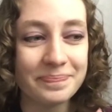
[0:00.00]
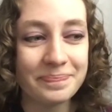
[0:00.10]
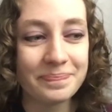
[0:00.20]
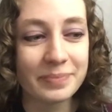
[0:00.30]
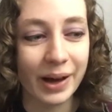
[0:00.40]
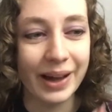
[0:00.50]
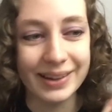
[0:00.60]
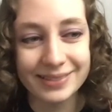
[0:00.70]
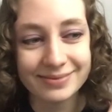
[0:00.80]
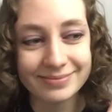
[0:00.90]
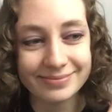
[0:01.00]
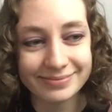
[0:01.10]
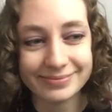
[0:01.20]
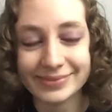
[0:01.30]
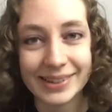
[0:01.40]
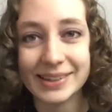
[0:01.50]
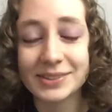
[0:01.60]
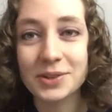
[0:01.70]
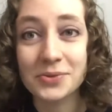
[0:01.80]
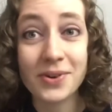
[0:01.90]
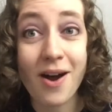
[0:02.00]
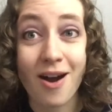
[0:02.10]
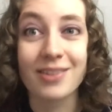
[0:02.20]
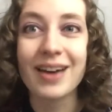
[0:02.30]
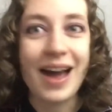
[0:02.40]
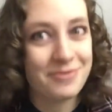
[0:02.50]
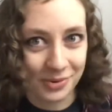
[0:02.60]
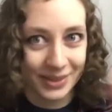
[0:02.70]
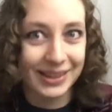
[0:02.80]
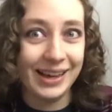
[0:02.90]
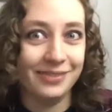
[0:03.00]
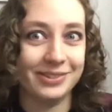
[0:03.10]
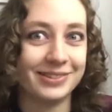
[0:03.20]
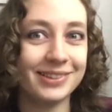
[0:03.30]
But so far, everyone lives.